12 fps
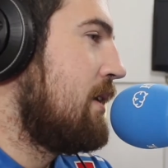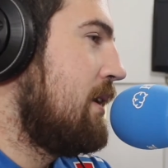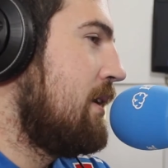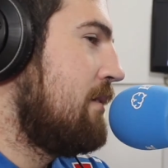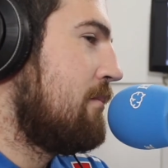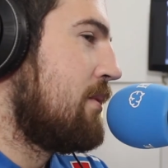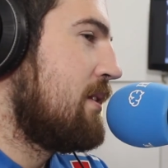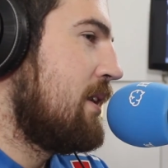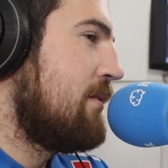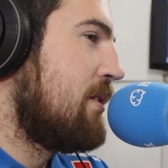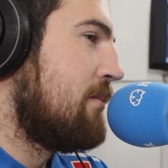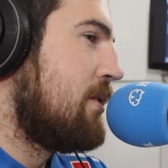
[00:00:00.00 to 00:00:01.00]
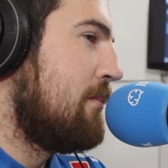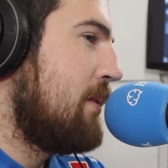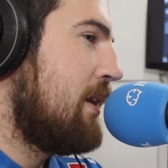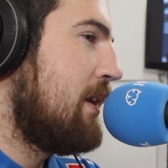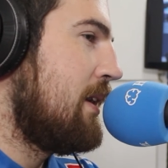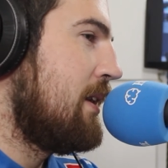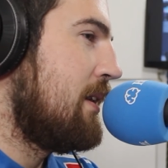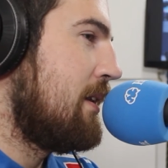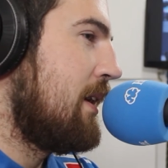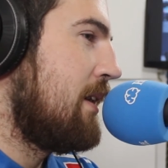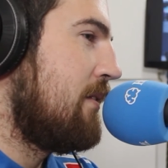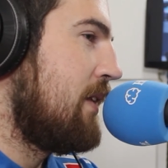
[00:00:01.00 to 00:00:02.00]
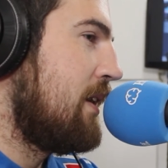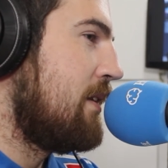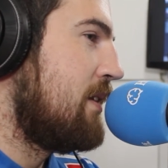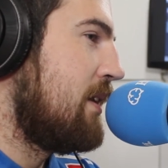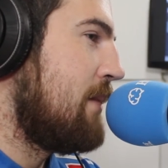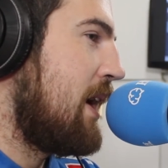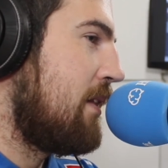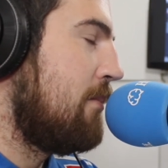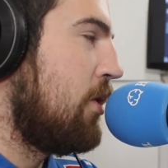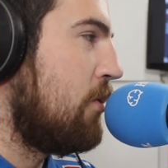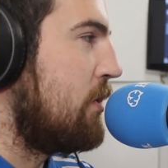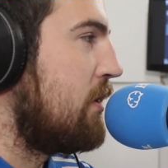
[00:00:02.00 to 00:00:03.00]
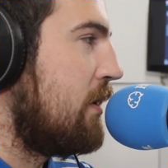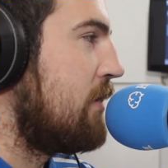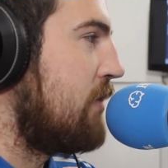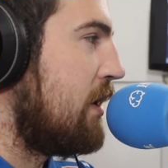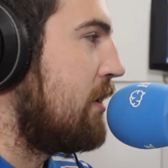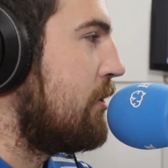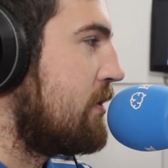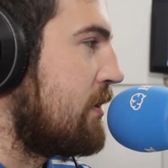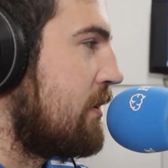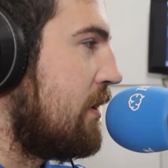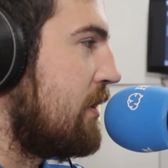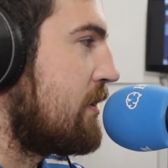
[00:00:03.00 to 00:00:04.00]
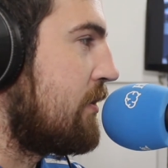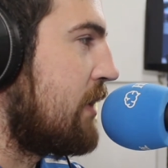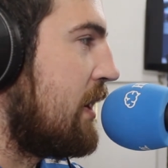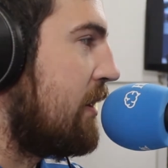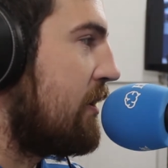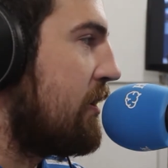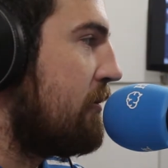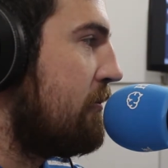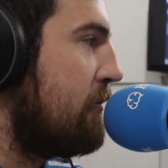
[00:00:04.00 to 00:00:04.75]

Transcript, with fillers: he perceives them to be a feeder team at the moment. If they're losing the likes of Kelleher,